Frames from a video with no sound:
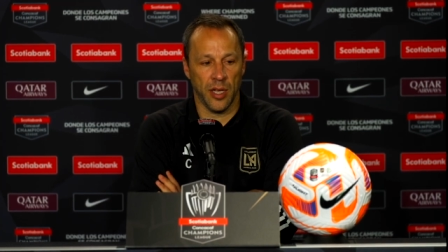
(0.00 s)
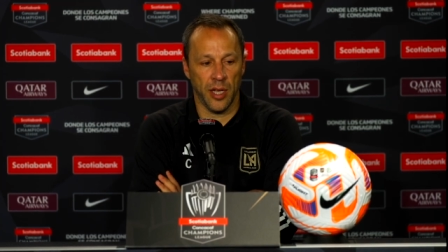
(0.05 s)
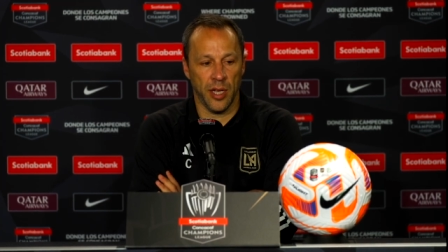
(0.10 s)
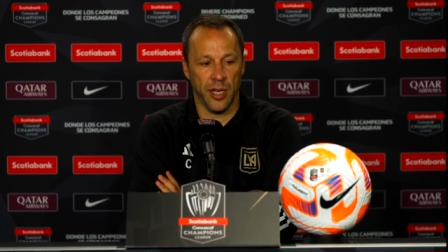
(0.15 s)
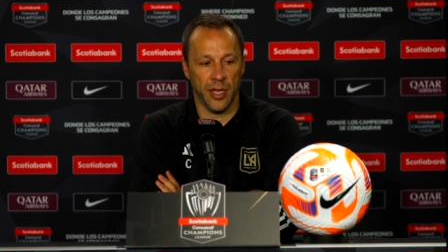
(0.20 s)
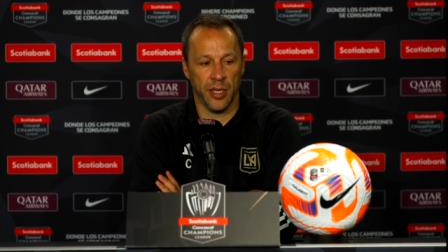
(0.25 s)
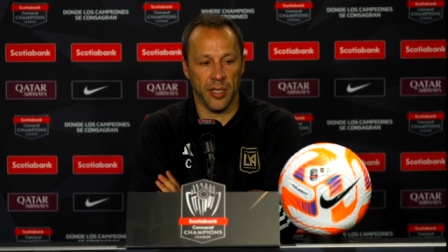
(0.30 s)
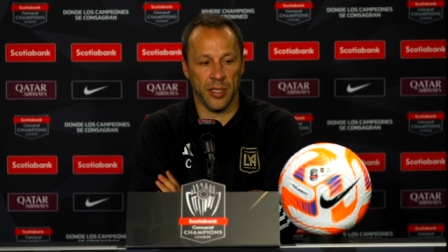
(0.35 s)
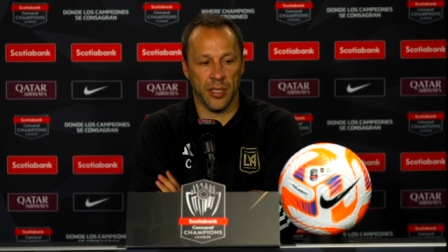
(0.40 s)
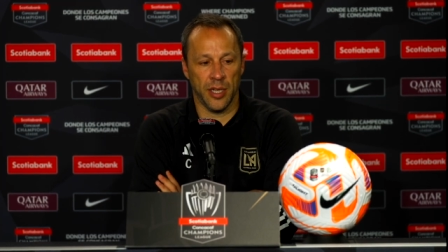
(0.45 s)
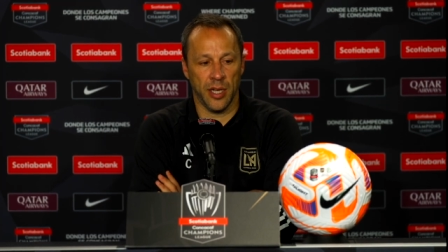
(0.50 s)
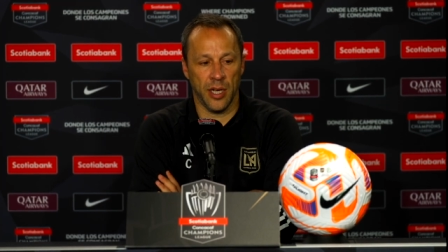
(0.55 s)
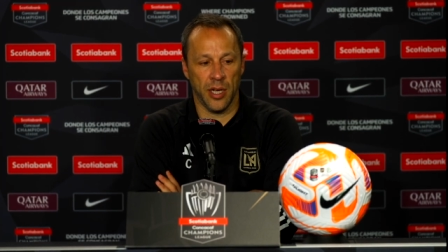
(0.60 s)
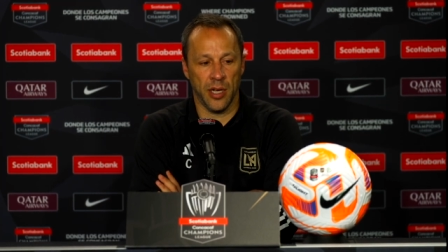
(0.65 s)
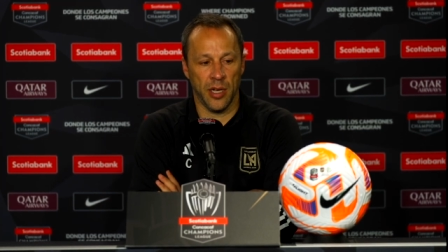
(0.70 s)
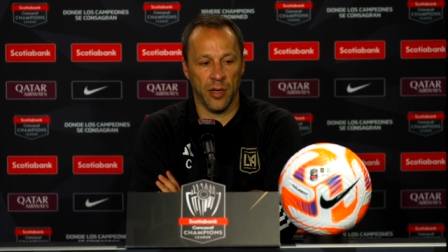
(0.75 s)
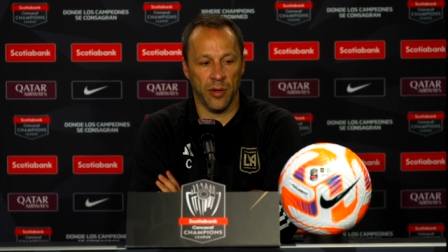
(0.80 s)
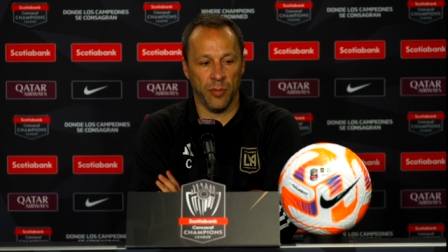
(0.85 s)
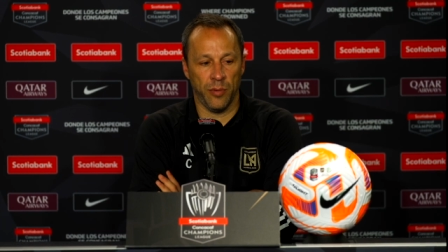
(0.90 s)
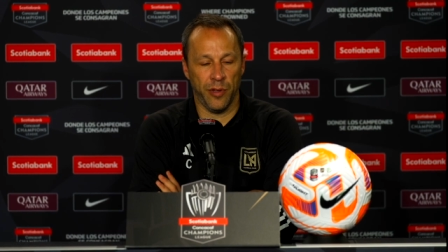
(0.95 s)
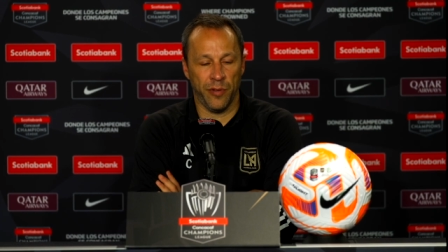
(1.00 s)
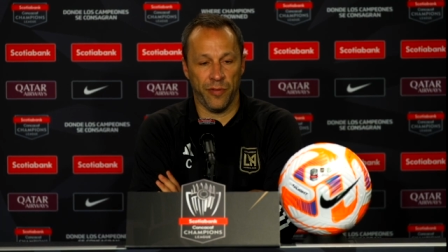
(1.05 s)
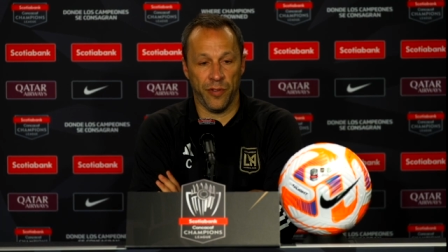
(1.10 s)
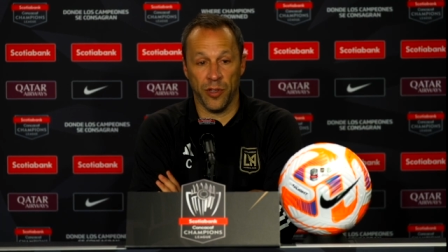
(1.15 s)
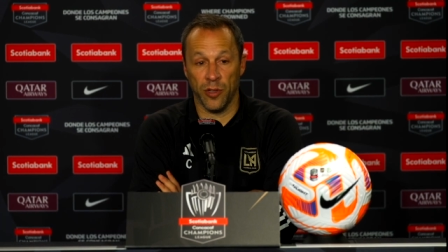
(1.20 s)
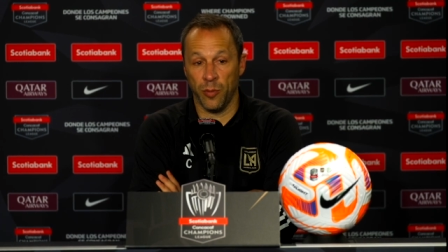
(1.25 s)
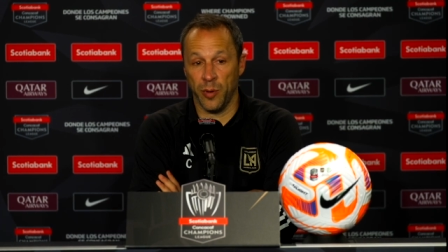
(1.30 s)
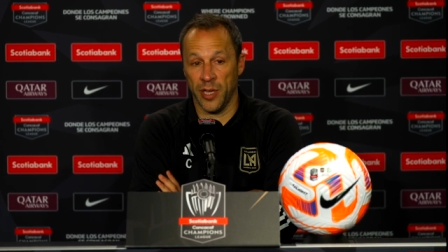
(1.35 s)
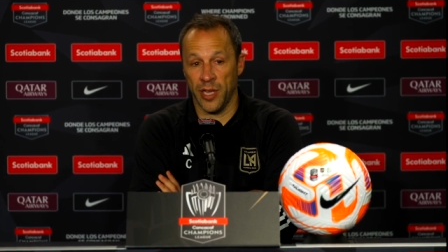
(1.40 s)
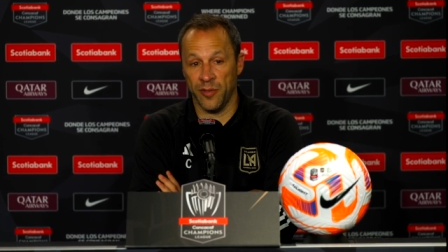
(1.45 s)
And we
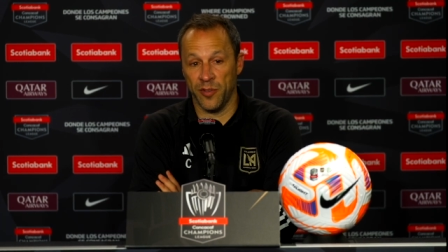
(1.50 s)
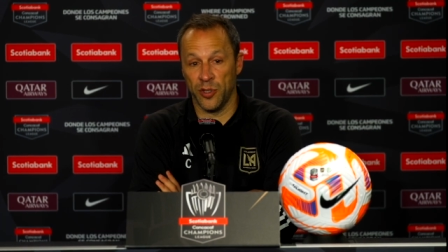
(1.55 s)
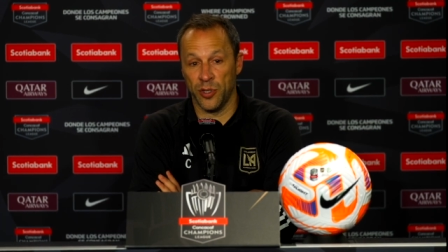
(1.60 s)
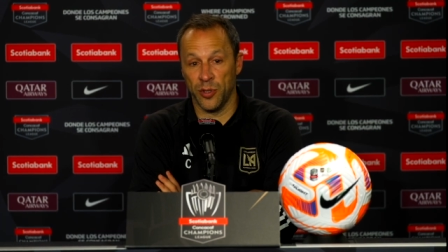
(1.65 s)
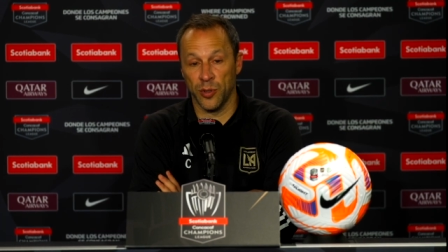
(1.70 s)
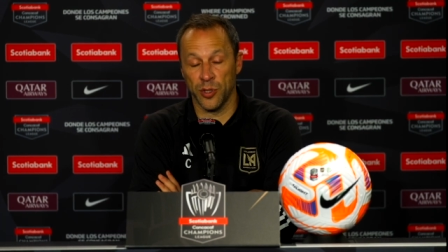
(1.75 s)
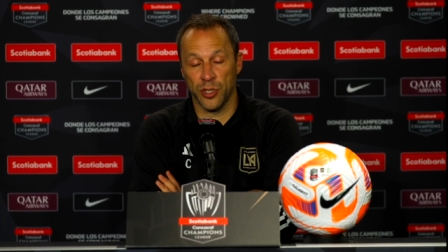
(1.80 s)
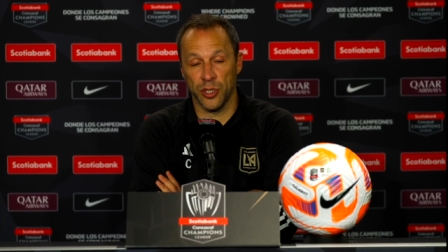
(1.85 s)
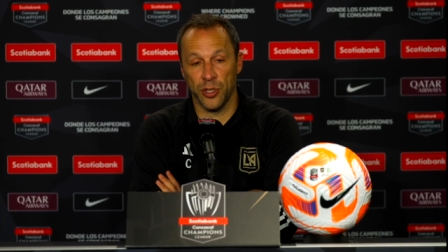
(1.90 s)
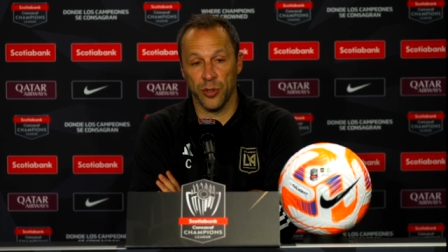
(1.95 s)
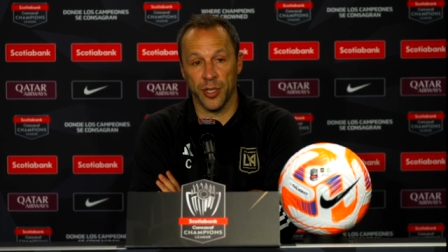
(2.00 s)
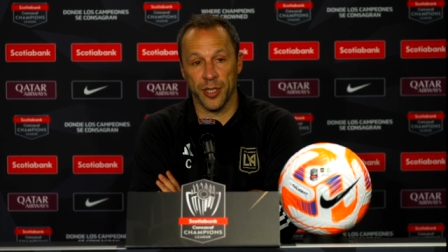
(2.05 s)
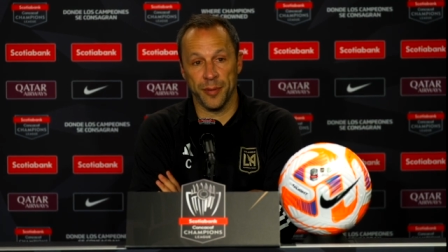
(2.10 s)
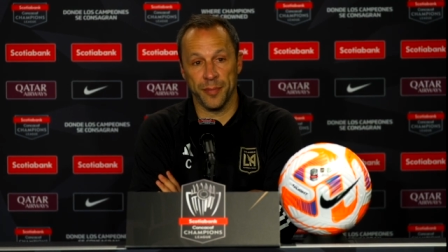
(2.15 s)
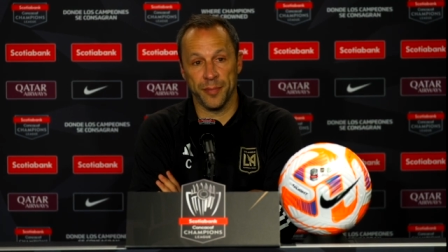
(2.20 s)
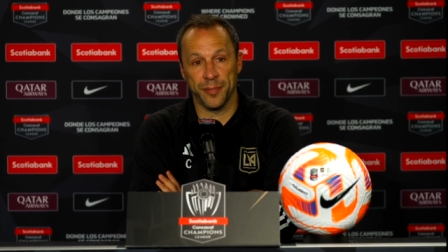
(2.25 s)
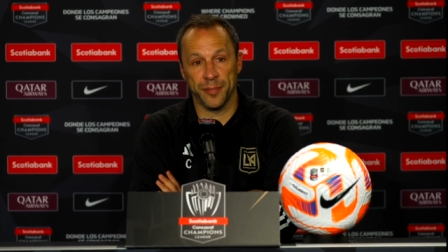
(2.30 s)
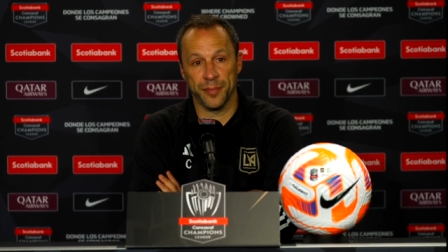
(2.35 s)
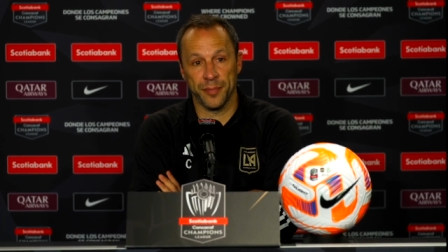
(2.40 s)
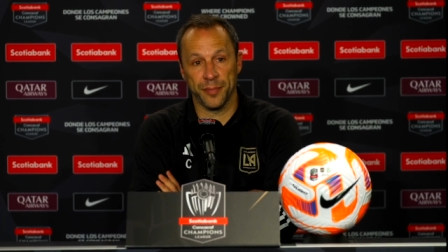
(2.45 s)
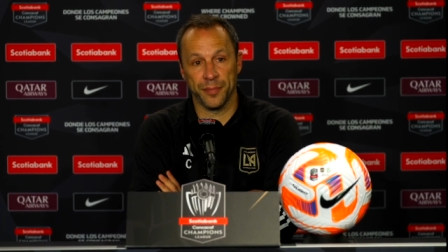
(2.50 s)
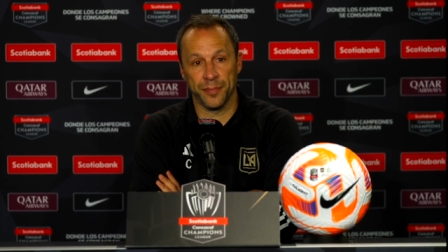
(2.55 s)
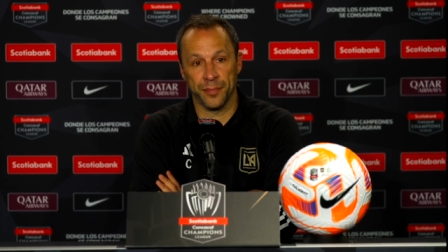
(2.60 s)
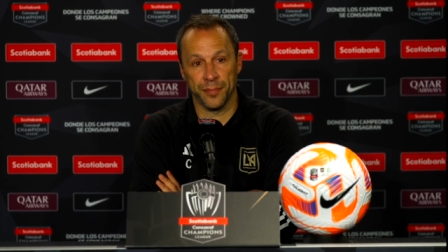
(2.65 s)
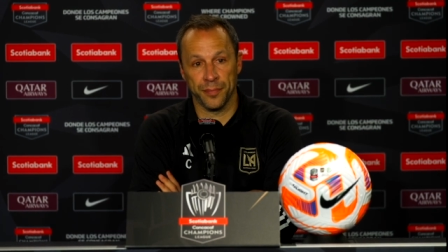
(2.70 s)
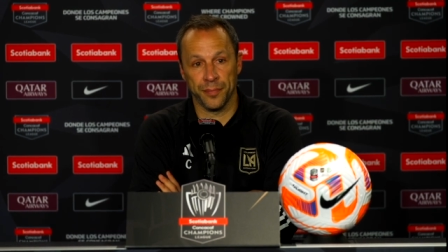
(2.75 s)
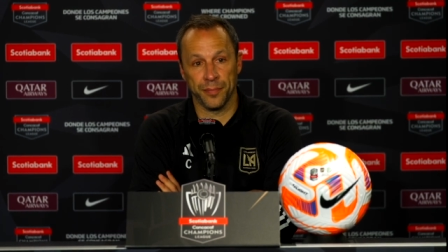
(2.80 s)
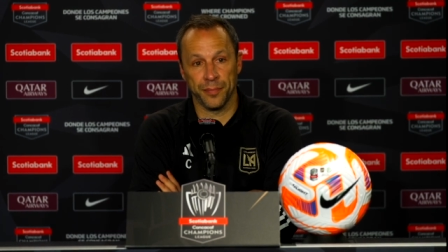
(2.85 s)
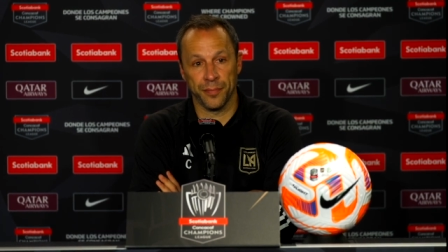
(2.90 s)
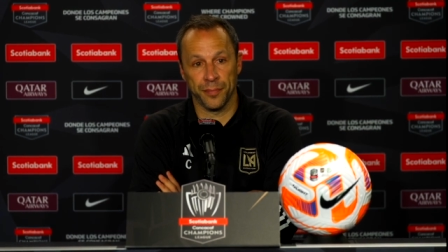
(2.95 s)
feel we have the tools to do it.
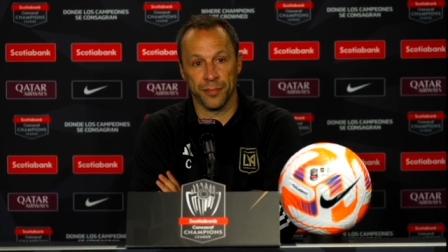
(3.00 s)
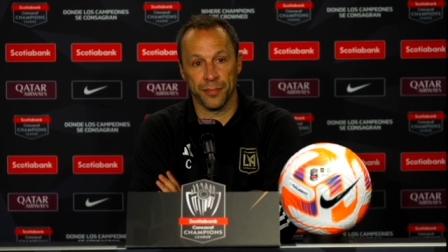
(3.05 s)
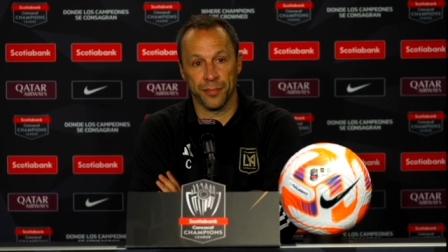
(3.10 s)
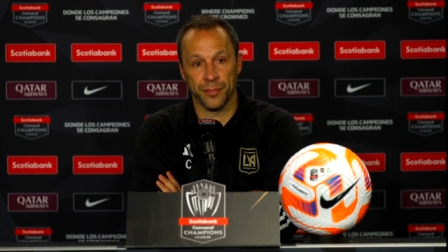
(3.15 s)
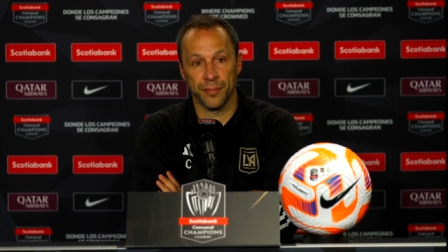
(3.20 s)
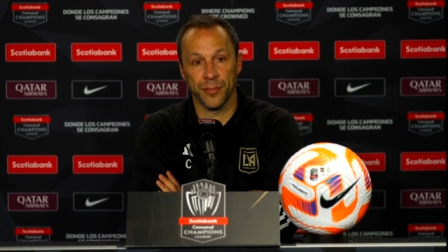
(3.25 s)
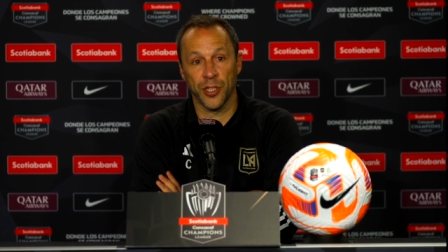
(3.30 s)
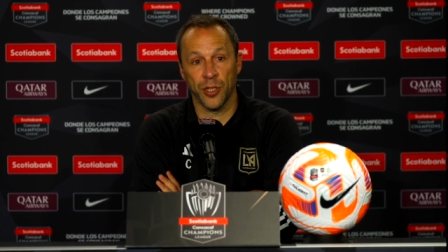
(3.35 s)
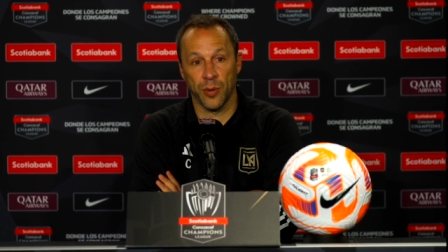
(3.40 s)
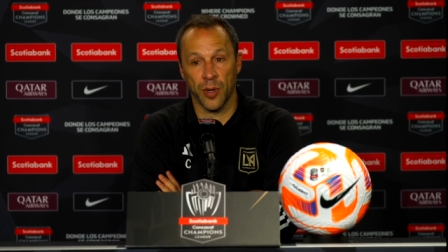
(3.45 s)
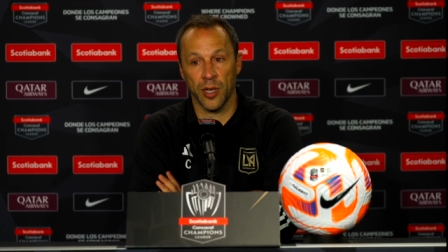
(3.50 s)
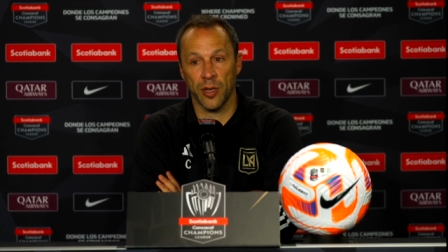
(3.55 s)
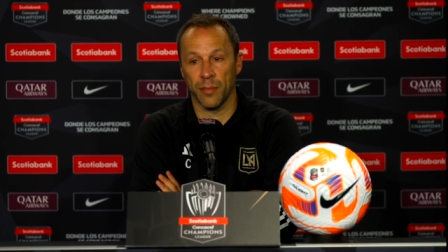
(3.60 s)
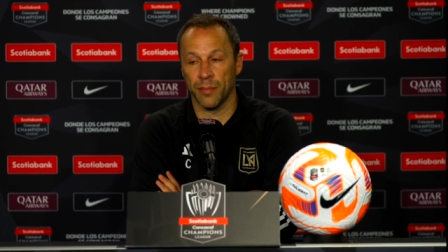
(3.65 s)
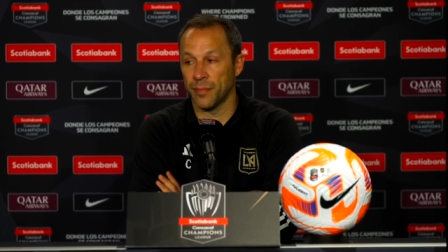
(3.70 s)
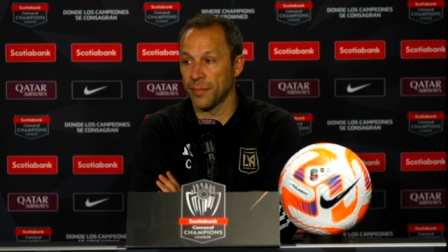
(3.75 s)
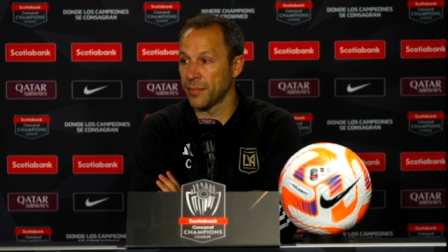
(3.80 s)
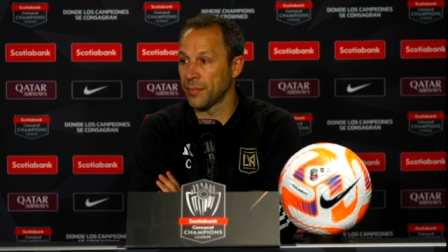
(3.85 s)
Thank you. You're welcome.